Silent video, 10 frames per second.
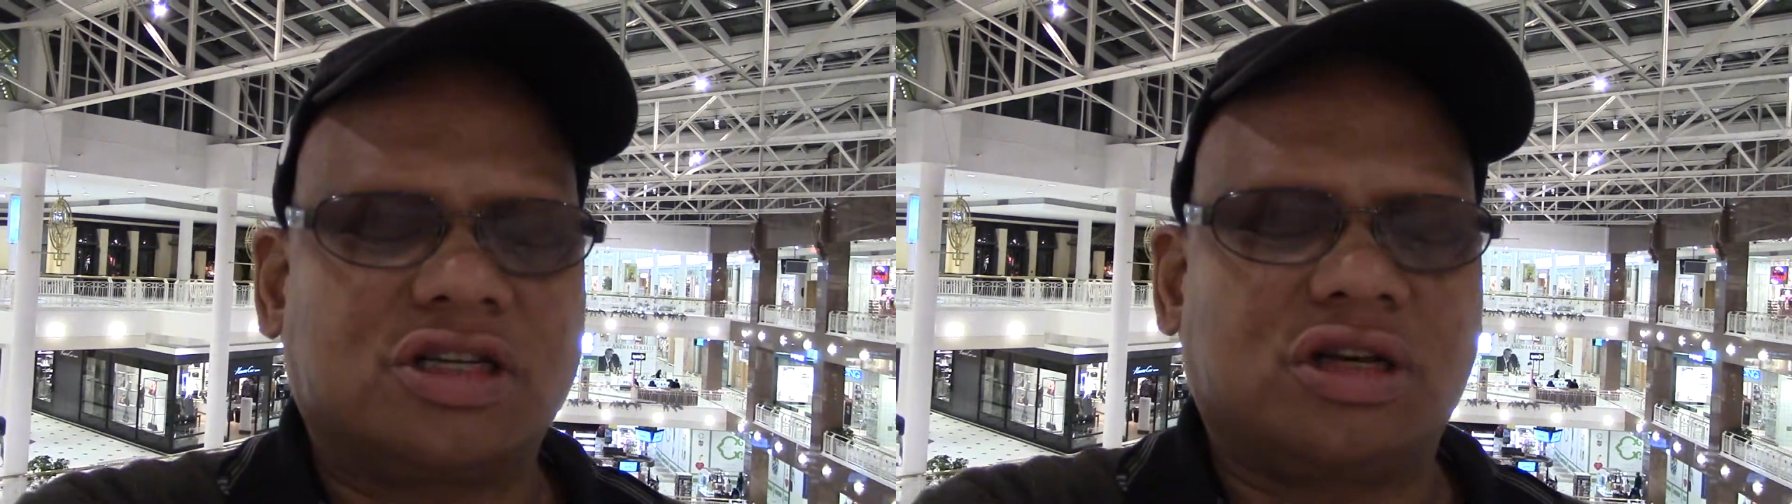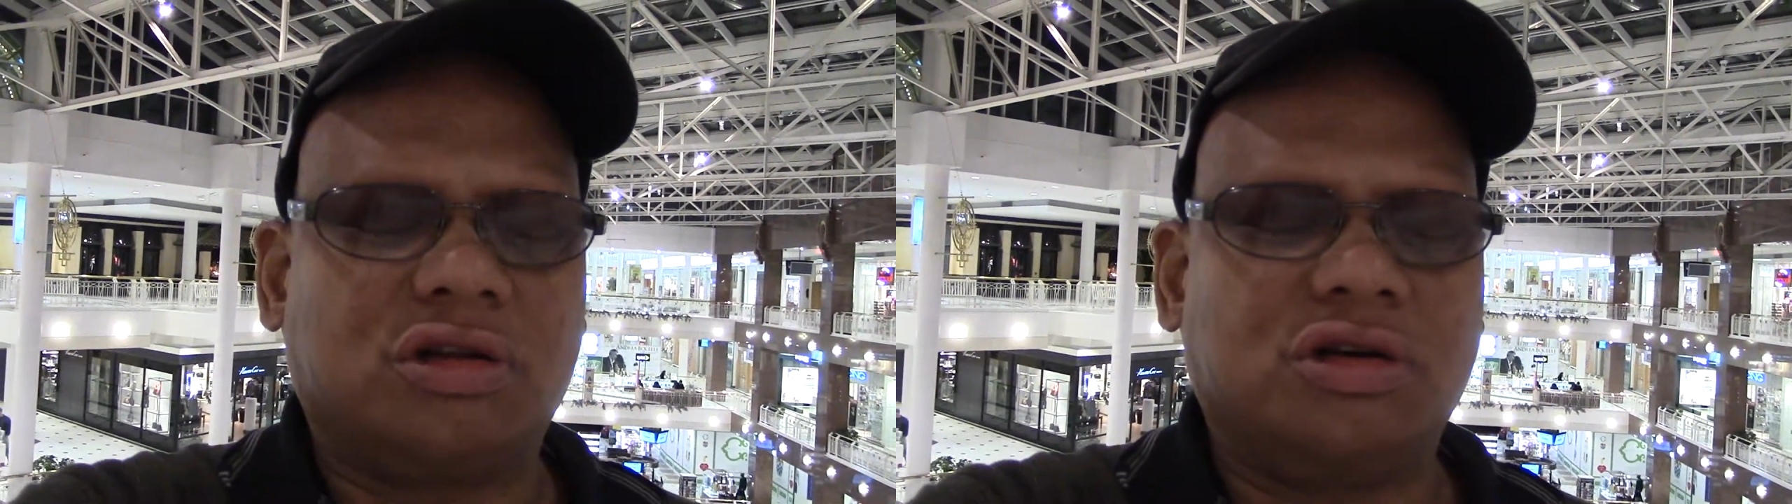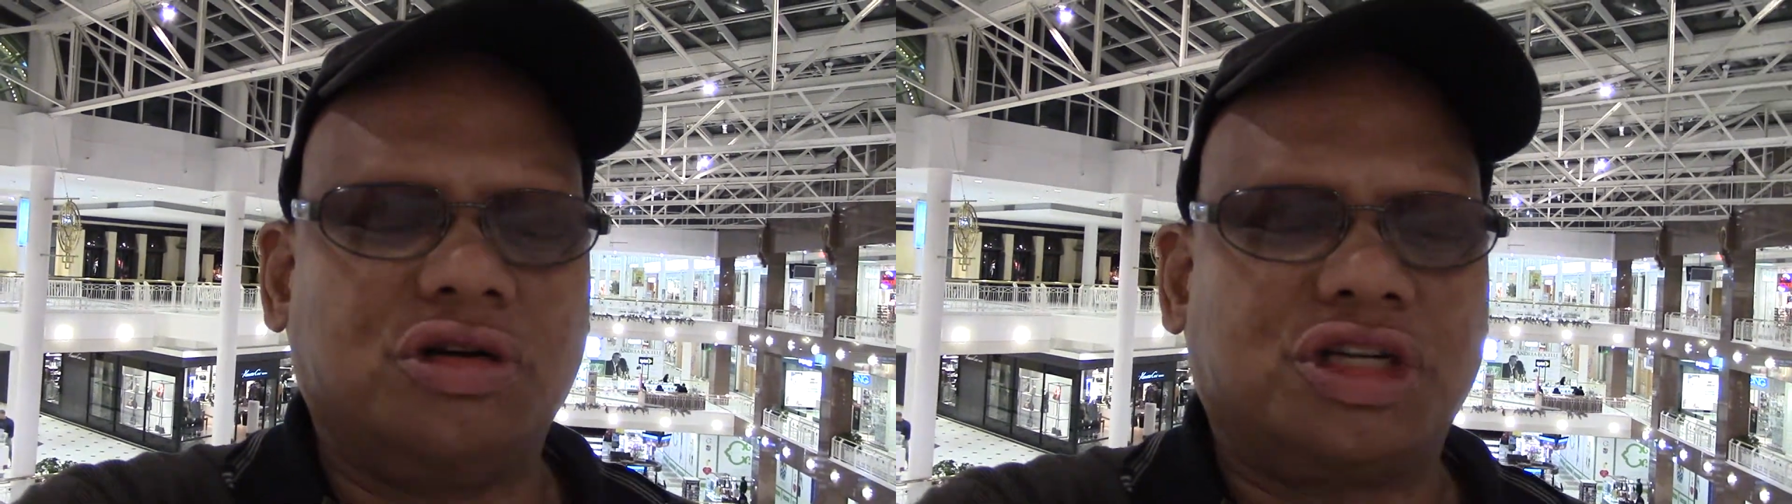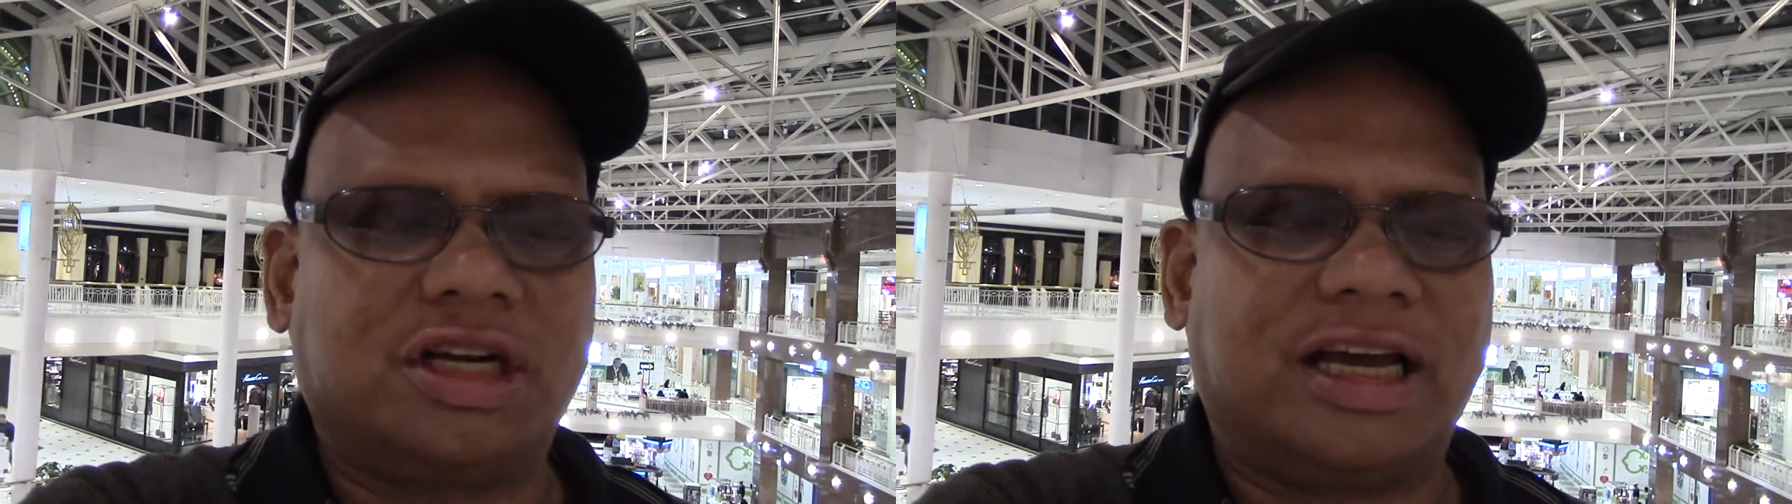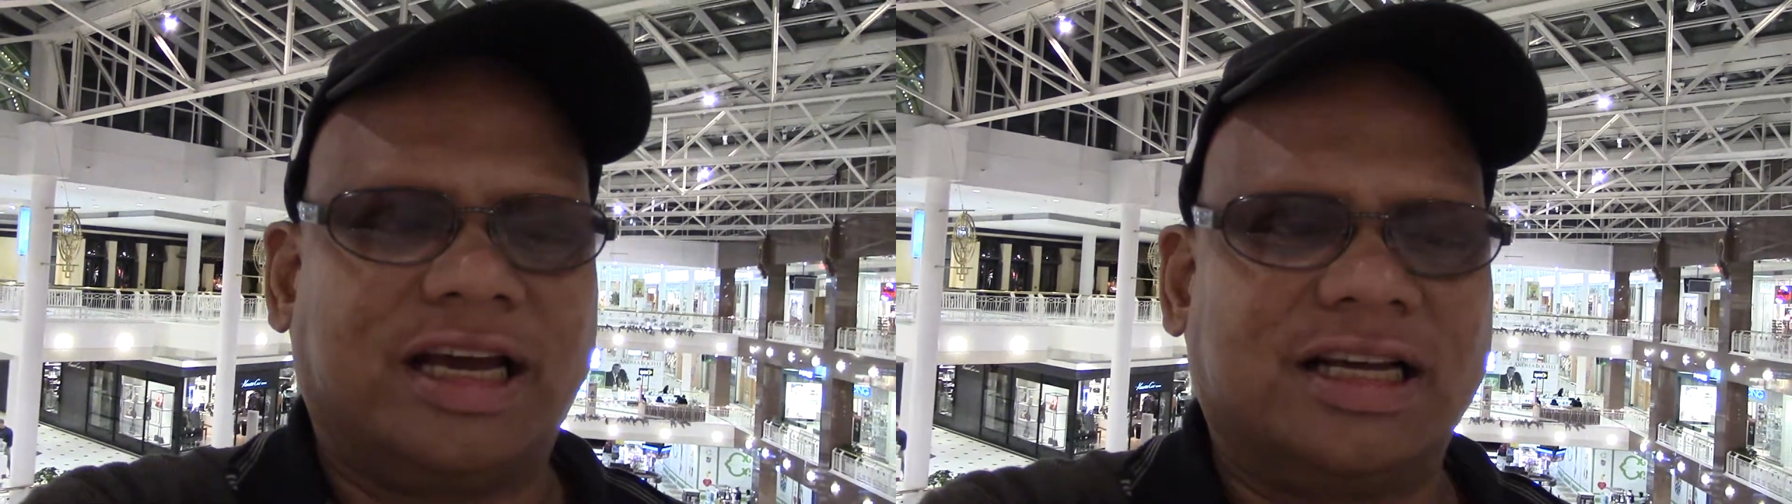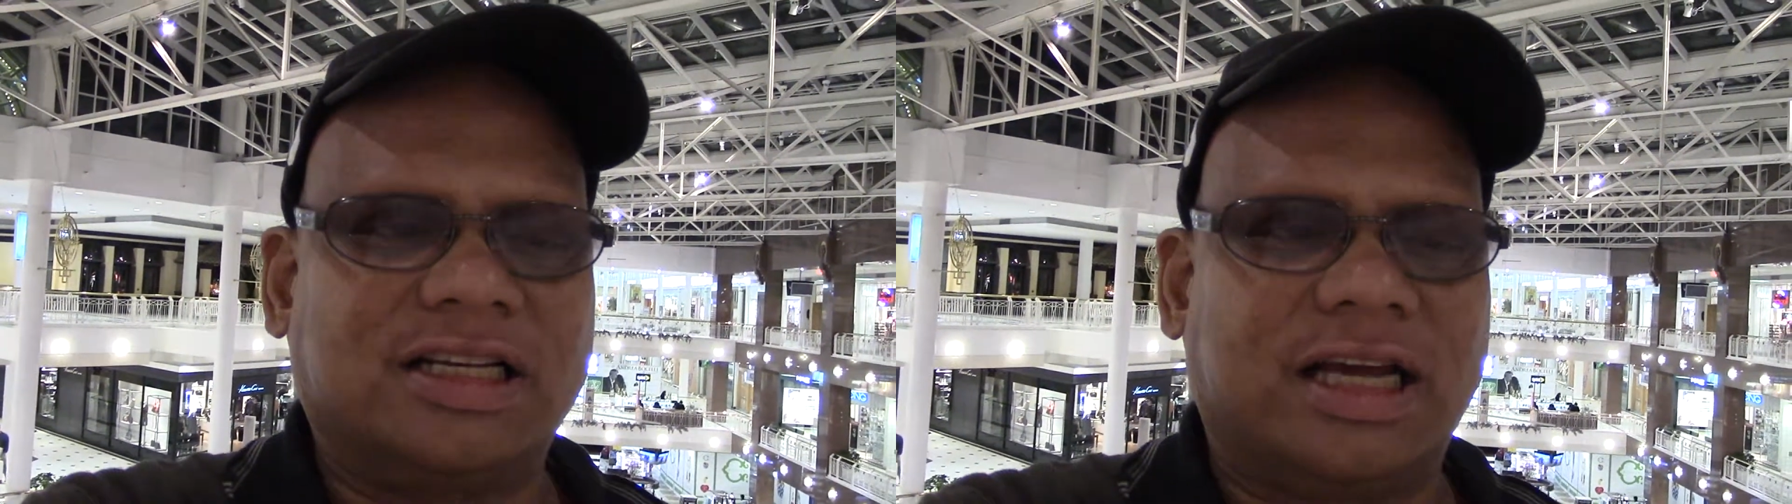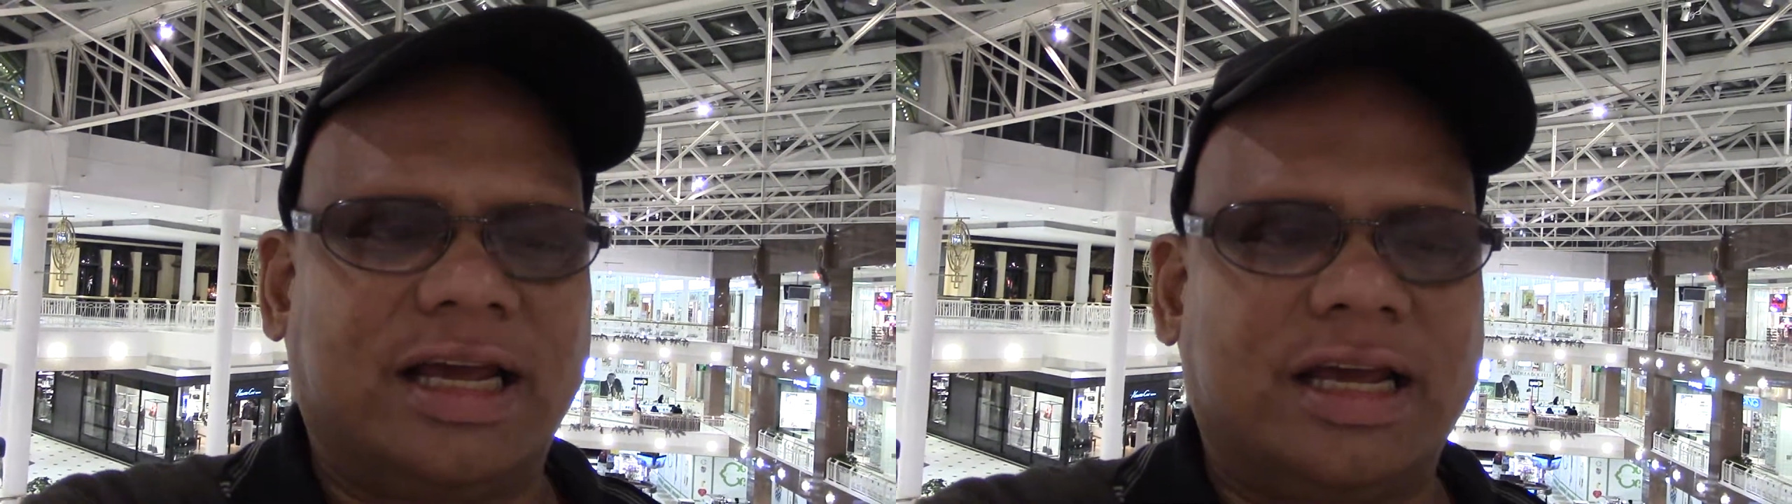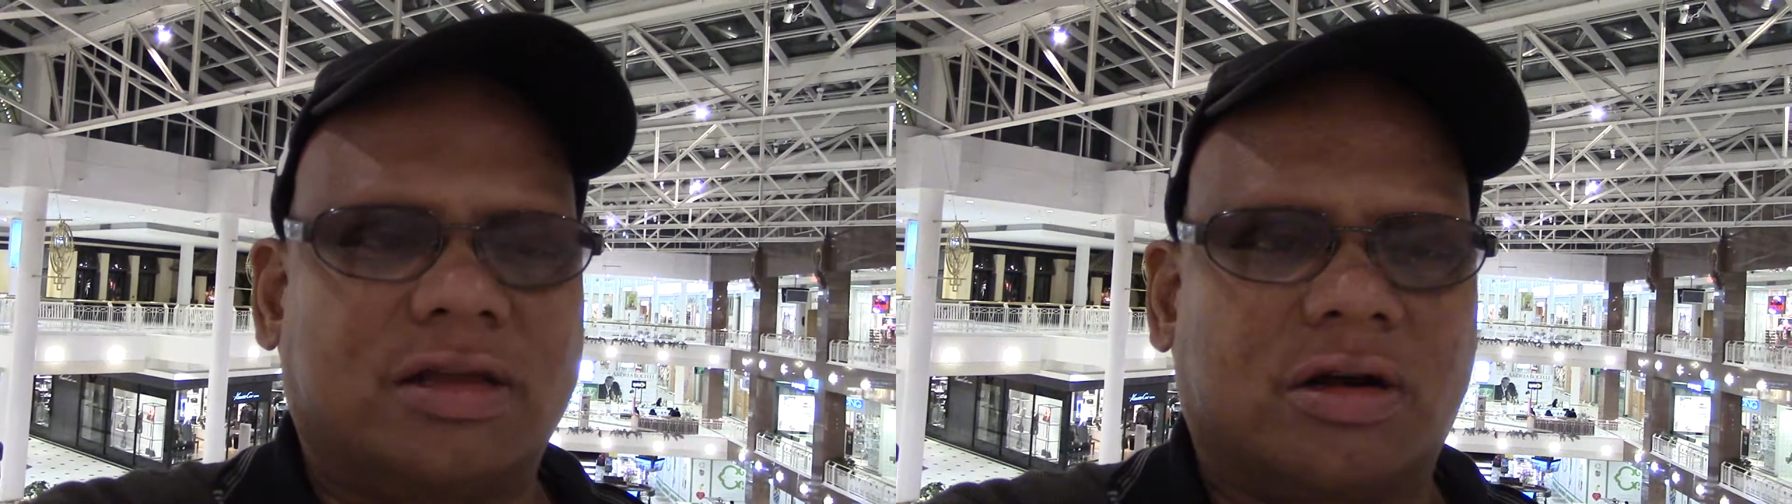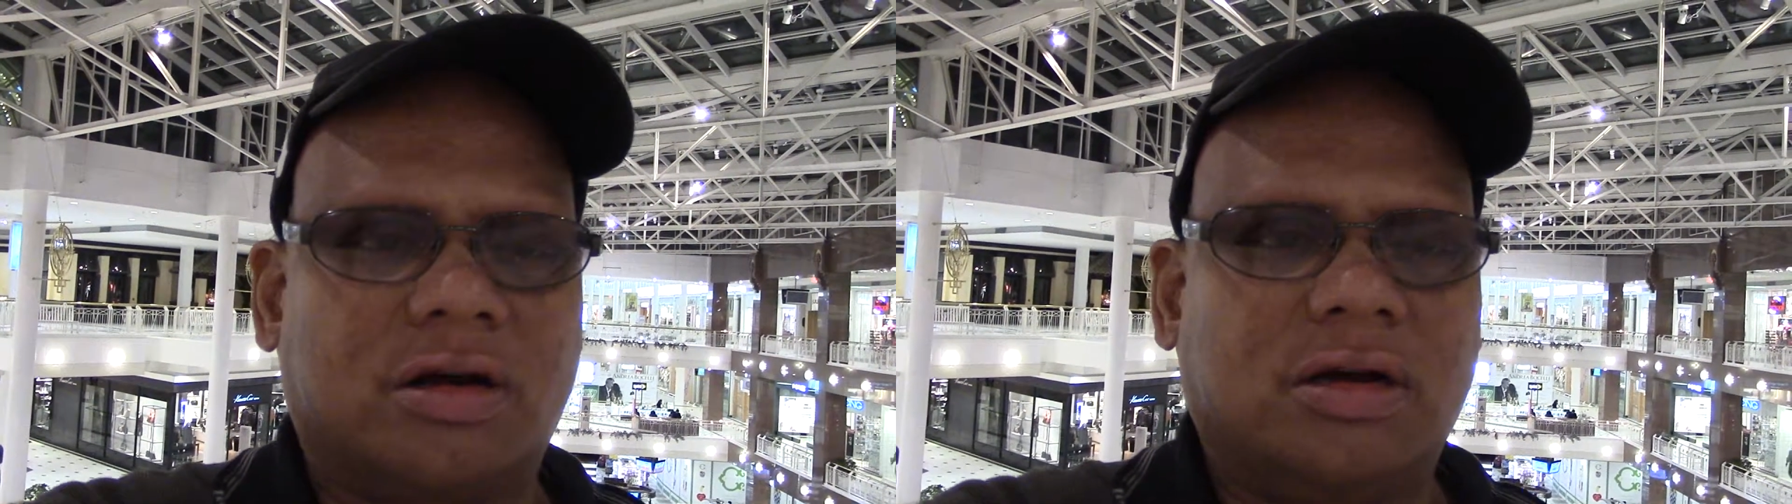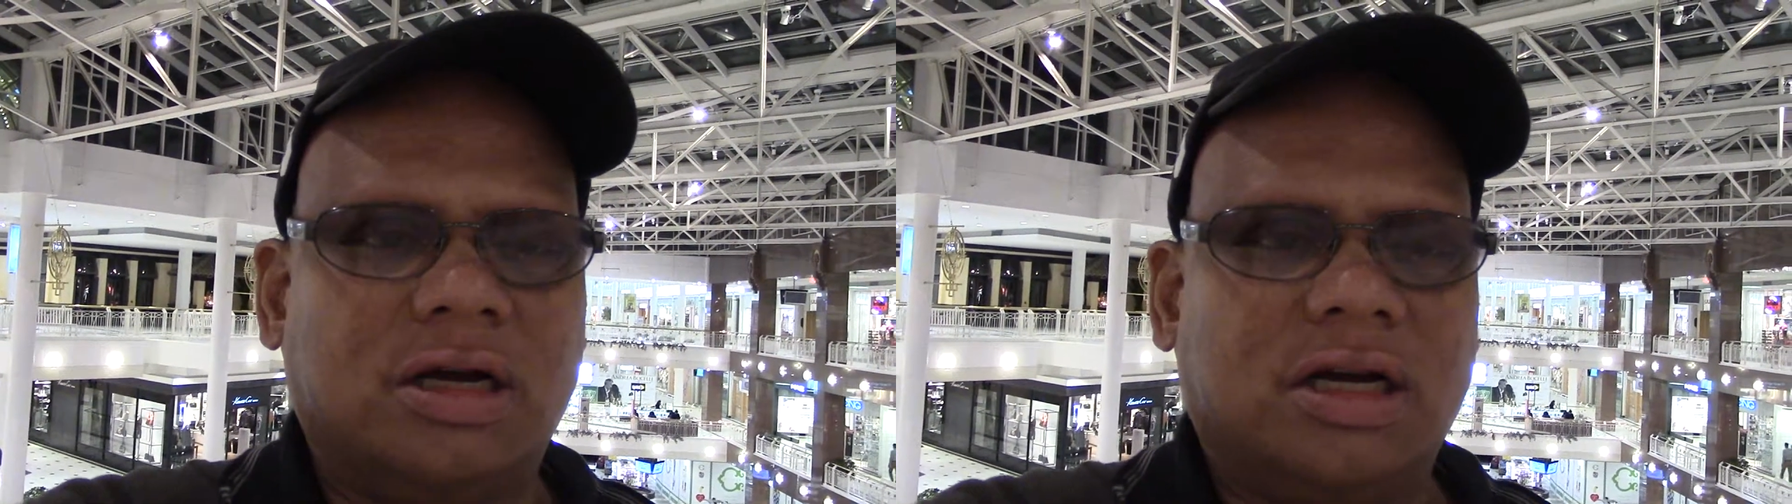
solution is either